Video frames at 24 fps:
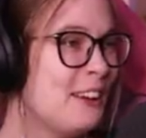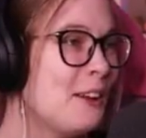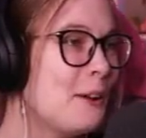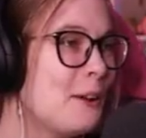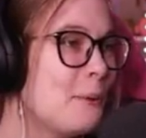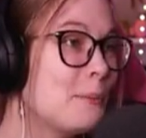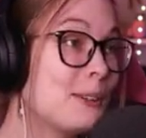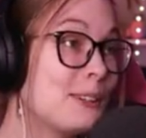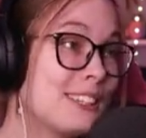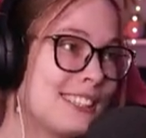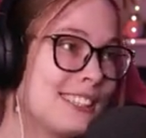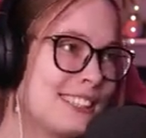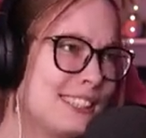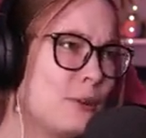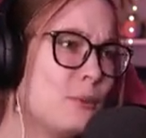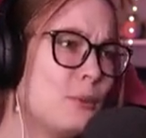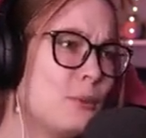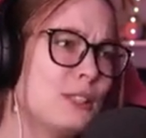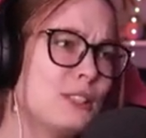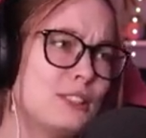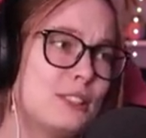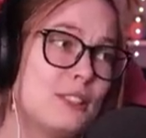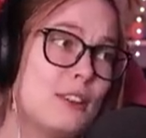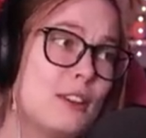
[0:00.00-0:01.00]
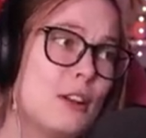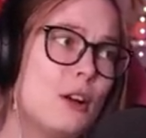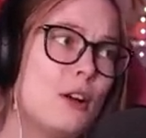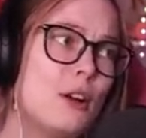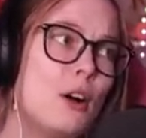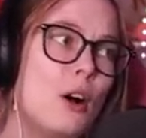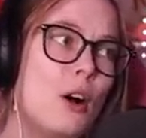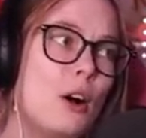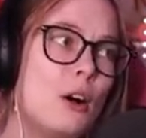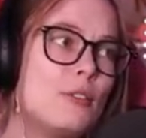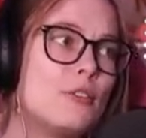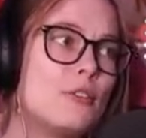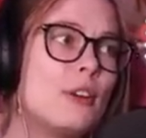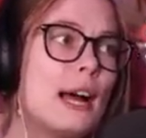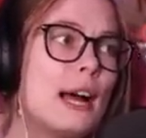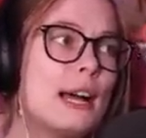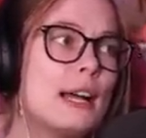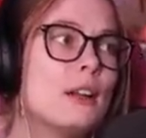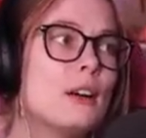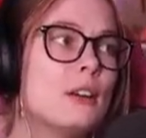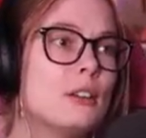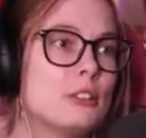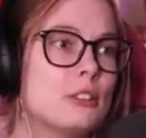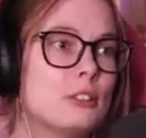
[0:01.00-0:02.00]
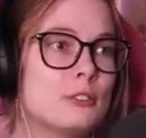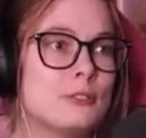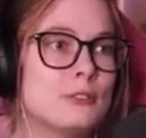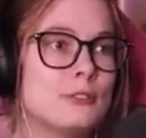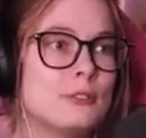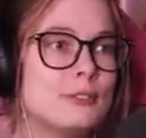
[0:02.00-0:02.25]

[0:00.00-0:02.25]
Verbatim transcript: Because that was right on.